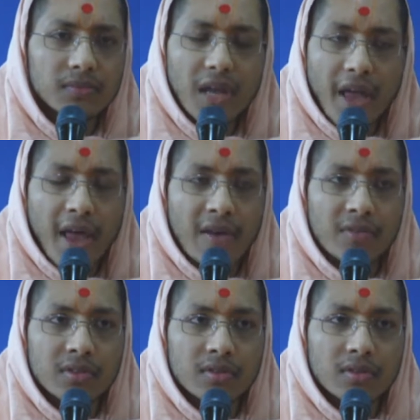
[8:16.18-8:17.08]

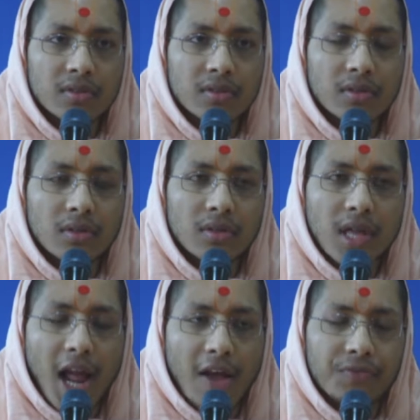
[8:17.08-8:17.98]
heaven,
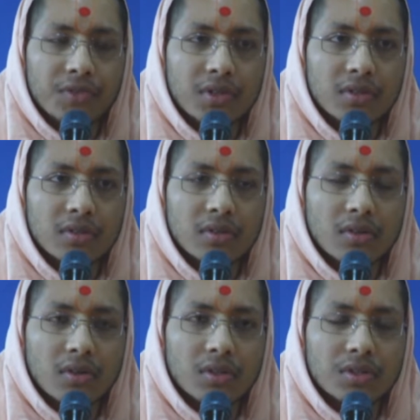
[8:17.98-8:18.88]
then after
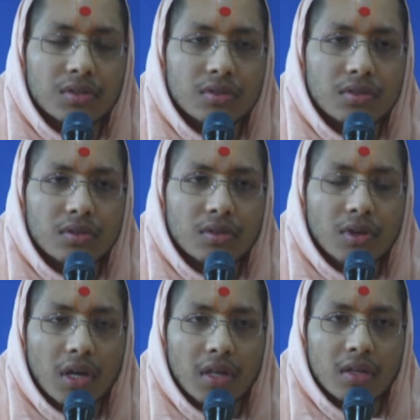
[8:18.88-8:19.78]

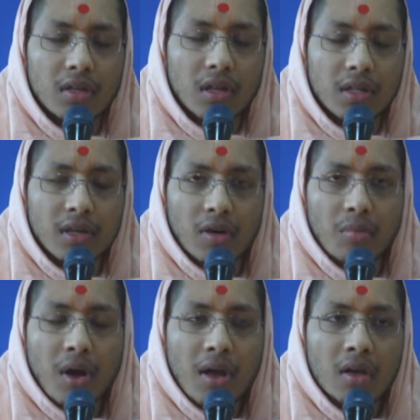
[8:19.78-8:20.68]
in the
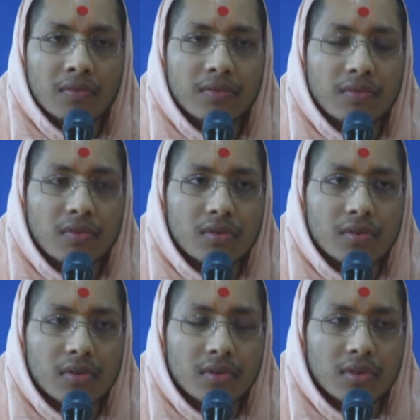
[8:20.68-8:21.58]
abode of
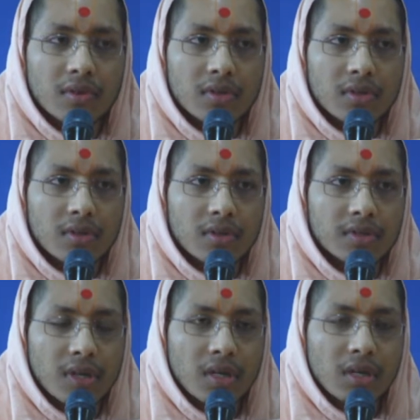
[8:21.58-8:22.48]

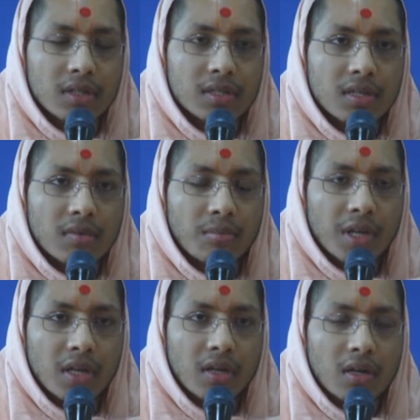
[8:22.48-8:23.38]
Shankarji,
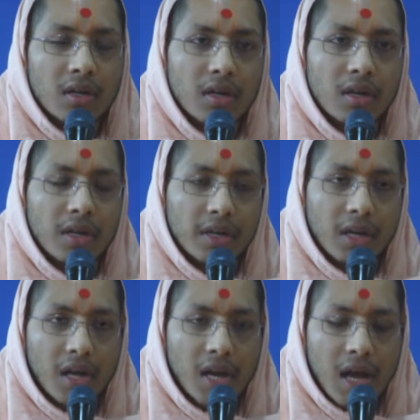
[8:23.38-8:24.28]
meaning in
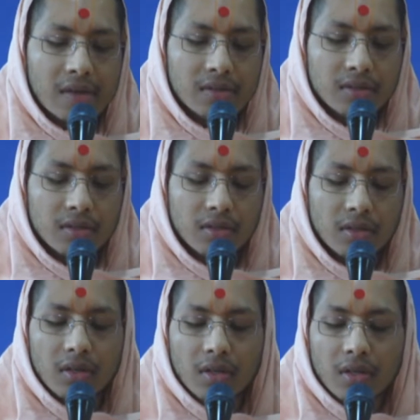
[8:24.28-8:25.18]
Kailas,
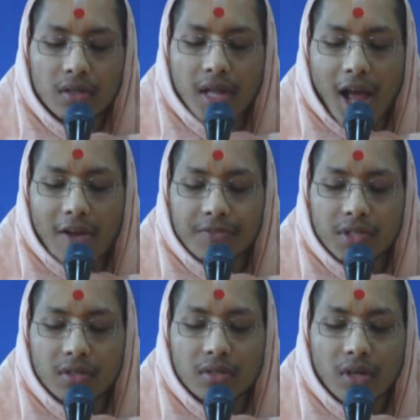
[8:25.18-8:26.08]
then
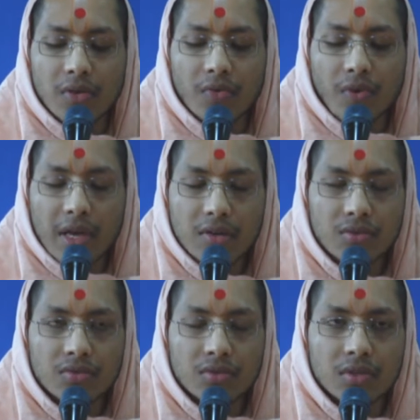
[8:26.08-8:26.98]
after in
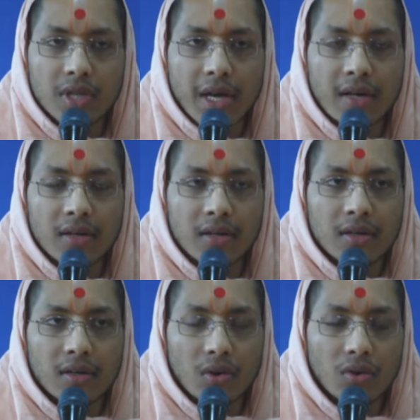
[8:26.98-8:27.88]
Vaikunth, there
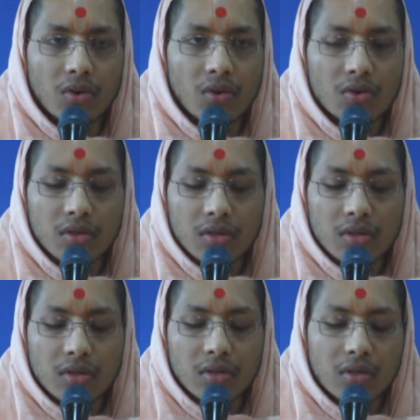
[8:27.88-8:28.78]
Golok,
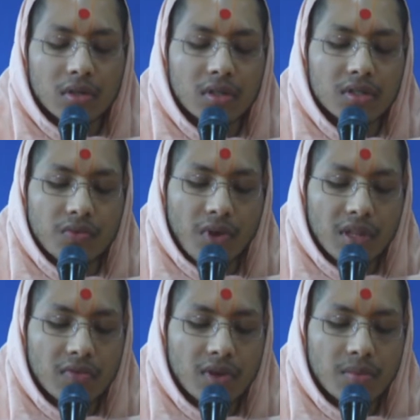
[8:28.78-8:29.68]

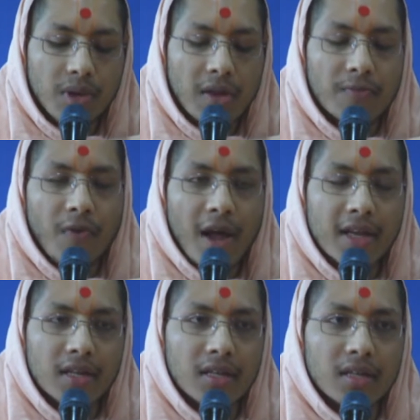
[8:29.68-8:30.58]
Svetdvip, and
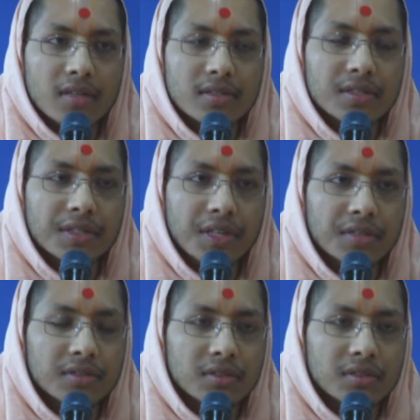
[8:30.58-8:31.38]
finally she reached